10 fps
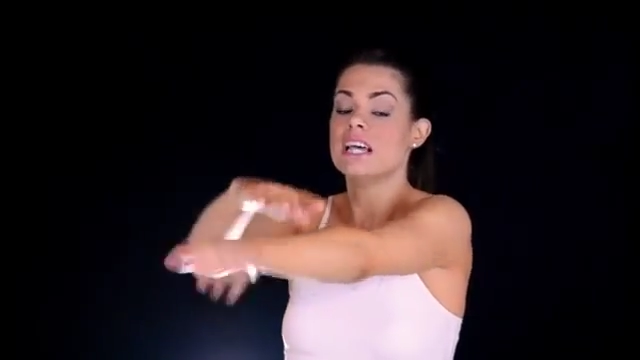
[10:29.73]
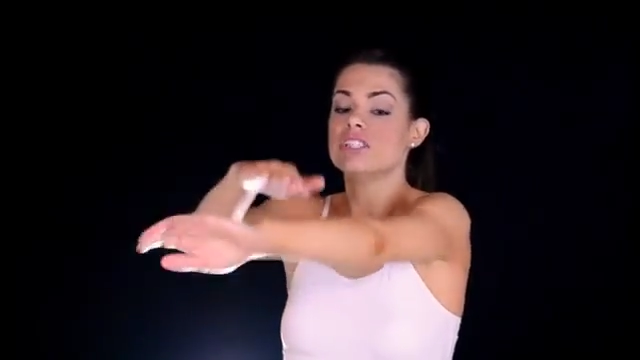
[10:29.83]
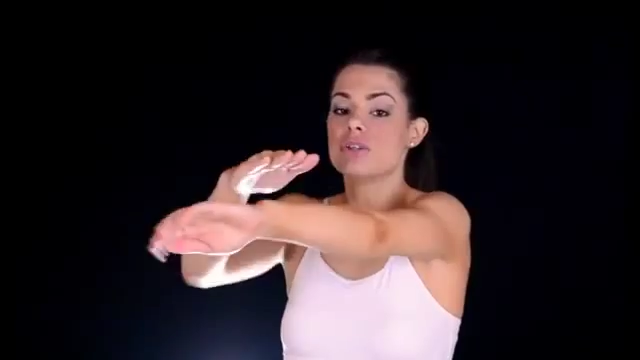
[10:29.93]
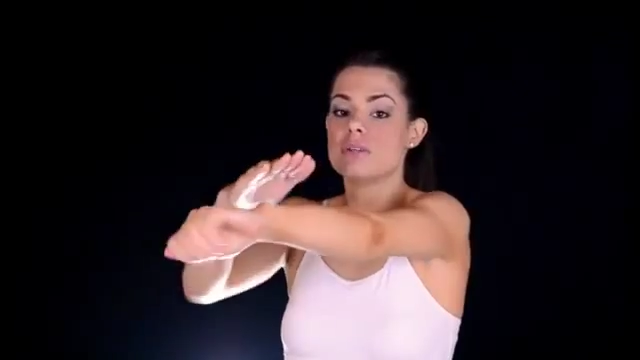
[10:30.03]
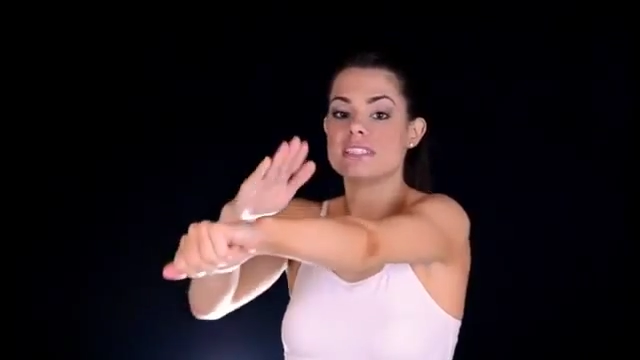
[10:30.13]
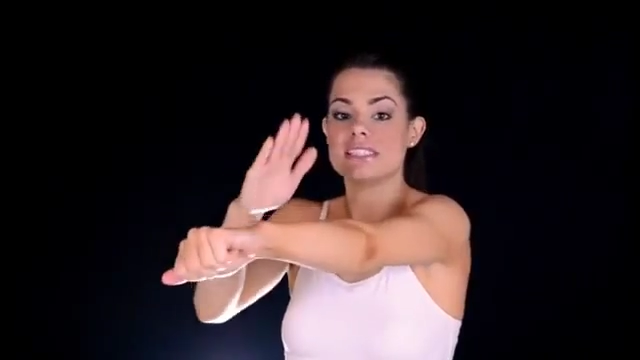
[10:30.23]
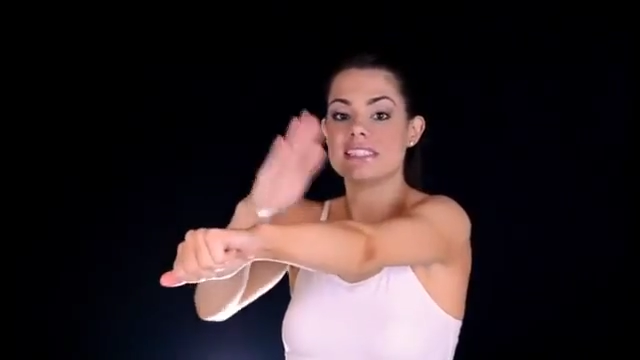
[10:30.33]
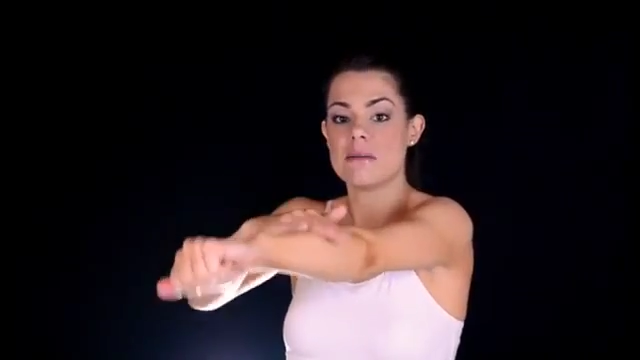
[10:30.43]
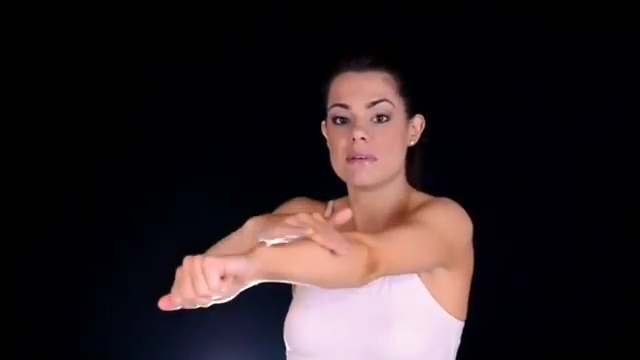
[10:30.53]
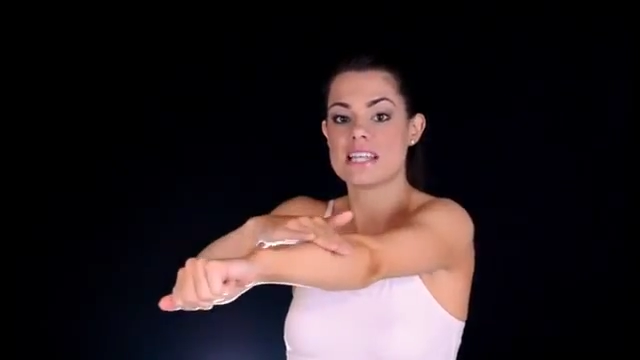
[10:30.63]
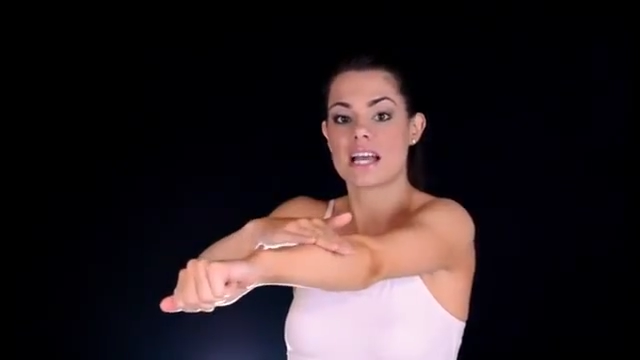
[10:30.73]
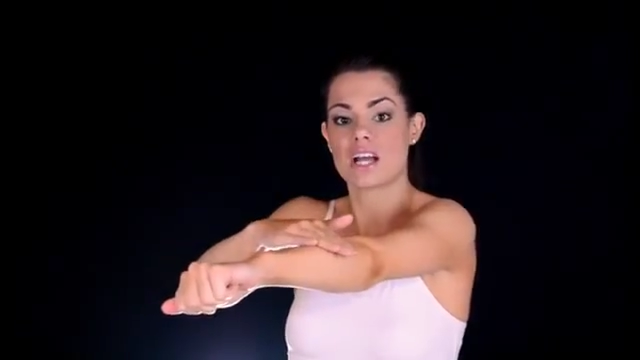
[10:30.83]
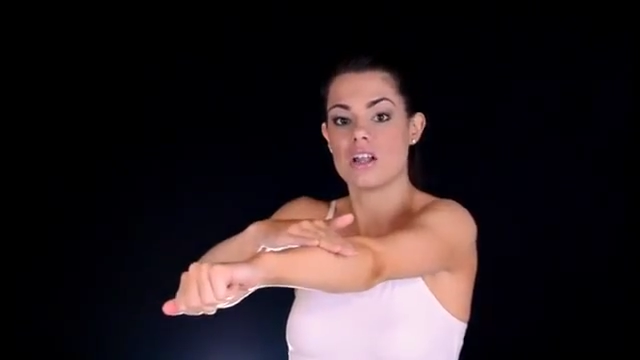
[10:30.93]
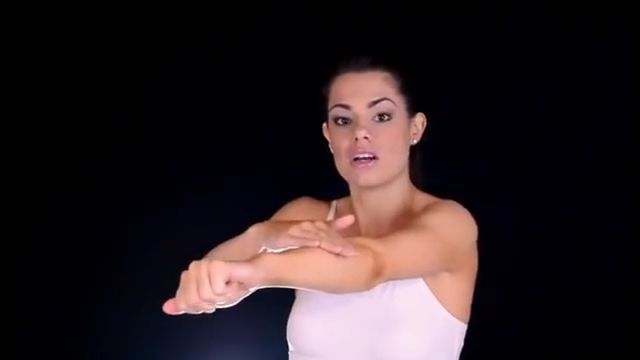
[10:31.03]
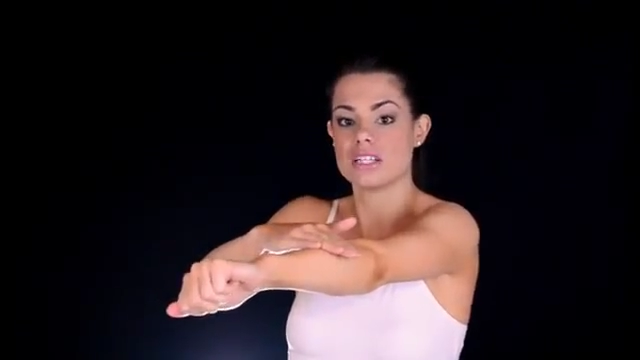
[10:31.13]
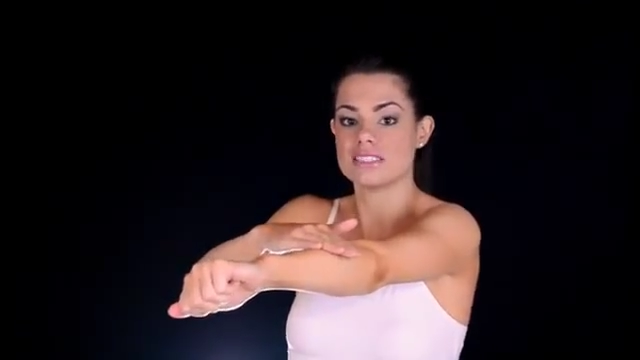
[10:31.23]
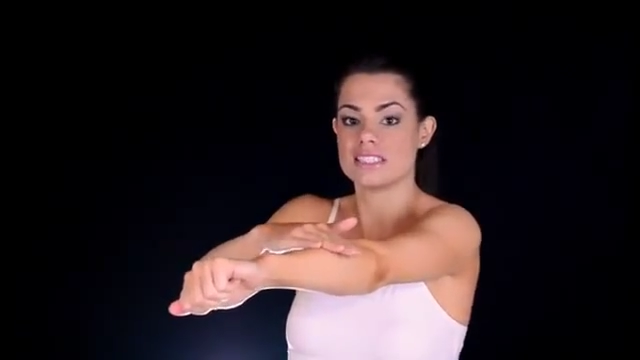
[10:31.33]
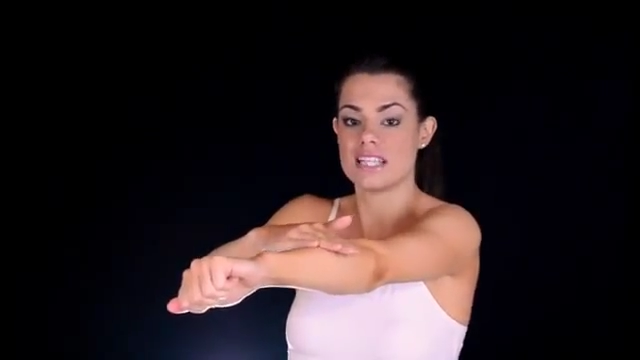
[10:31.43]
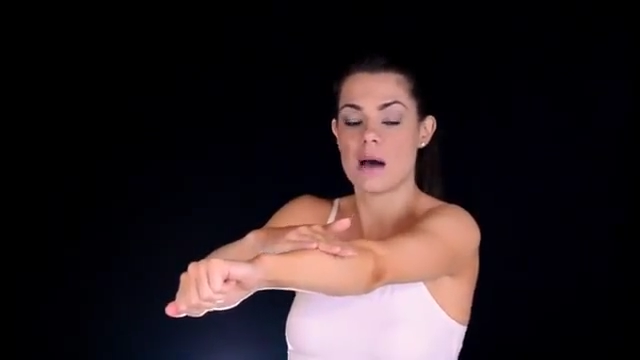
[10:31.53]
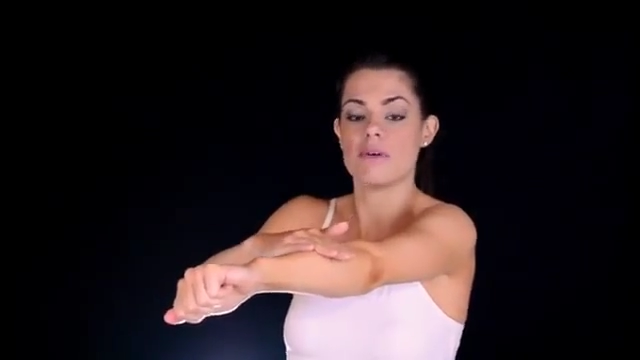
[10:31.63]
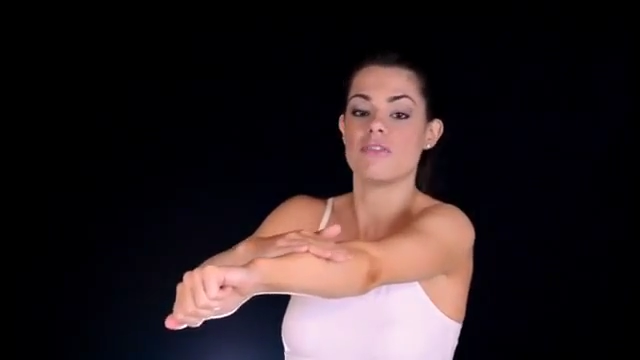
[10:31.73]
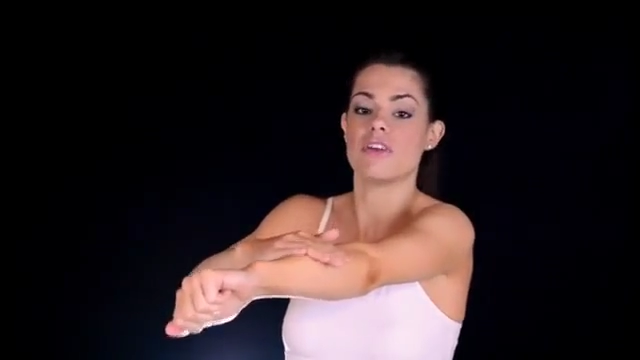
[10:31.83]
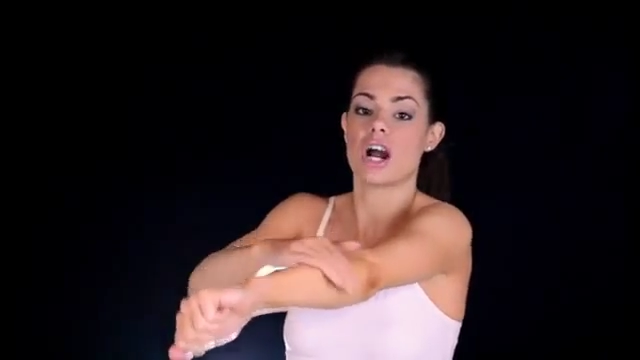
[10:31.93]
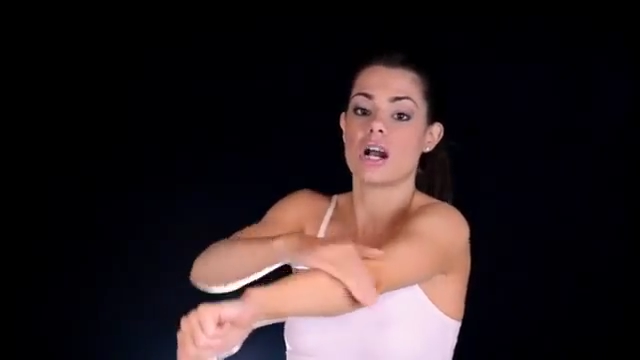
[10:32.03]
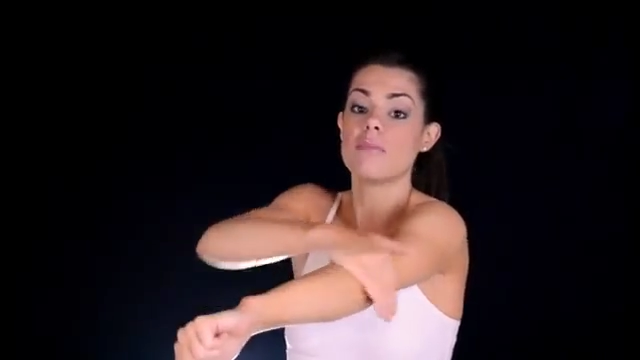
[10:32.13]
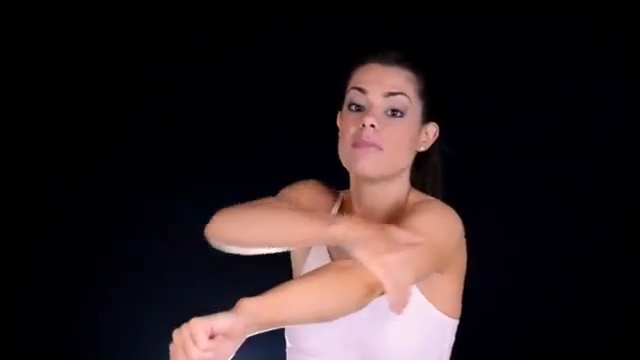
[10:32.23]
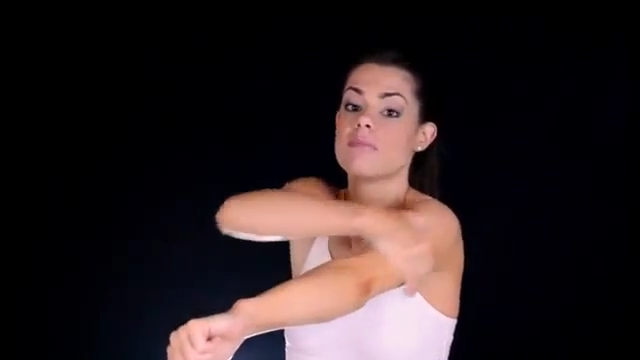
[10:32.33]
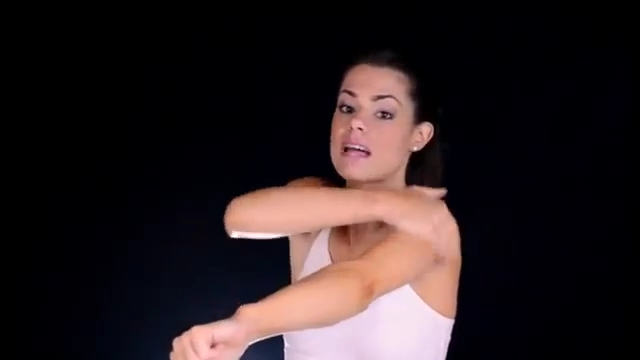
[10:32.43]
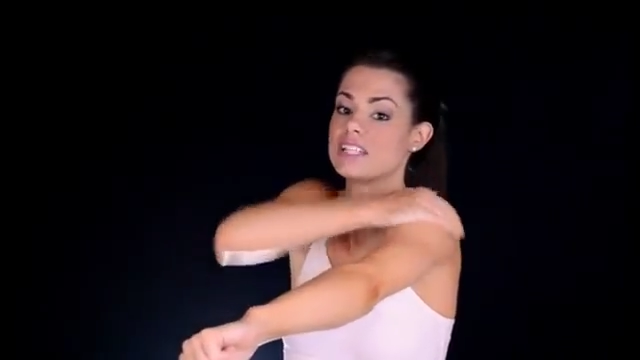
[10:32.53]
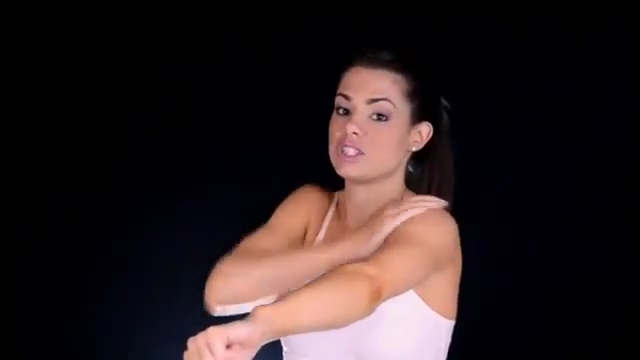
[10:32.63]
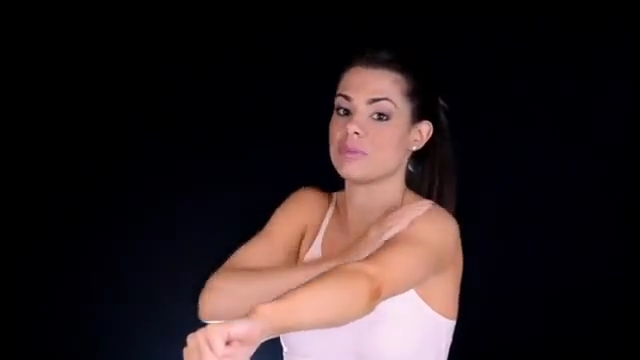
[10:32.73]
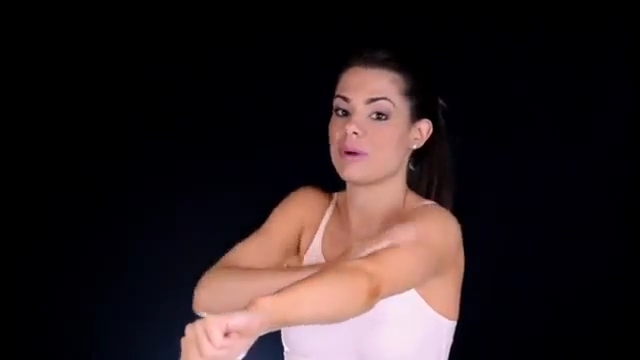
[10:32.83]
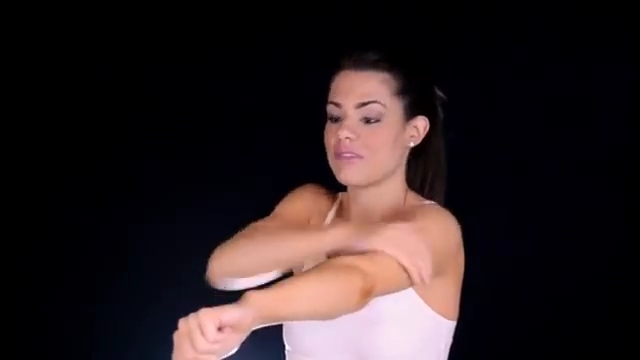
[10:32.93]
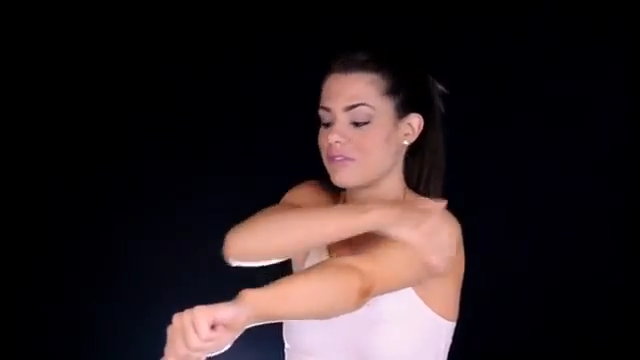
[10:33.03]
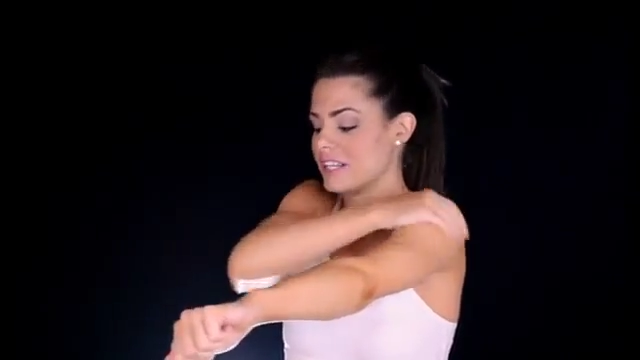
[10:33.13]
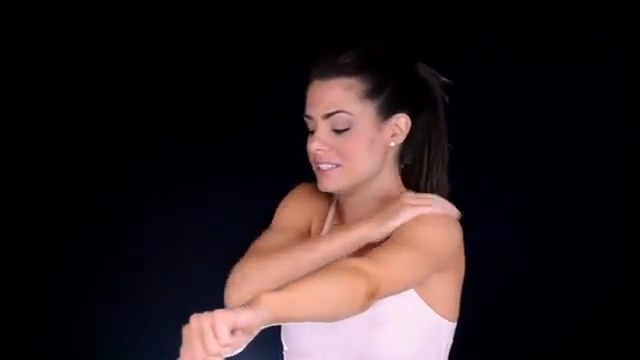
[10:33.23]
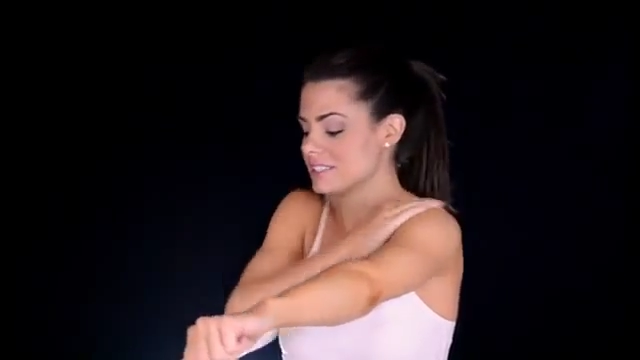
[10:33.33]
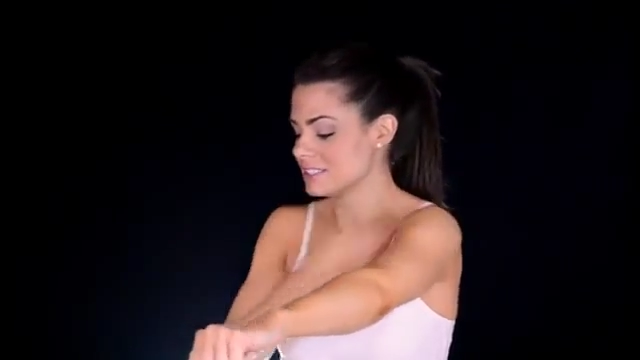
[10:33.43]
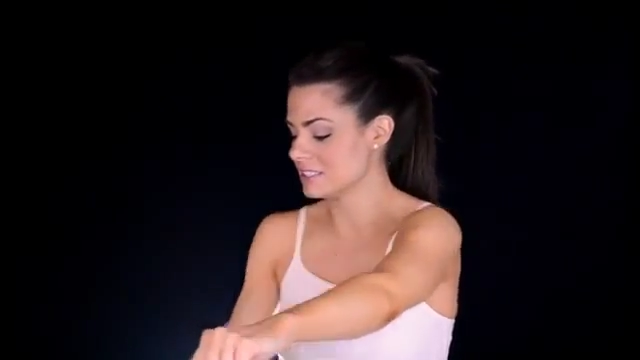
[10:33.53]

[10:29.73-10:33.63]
so it's the same exact color as the top of your arm. That's your preference.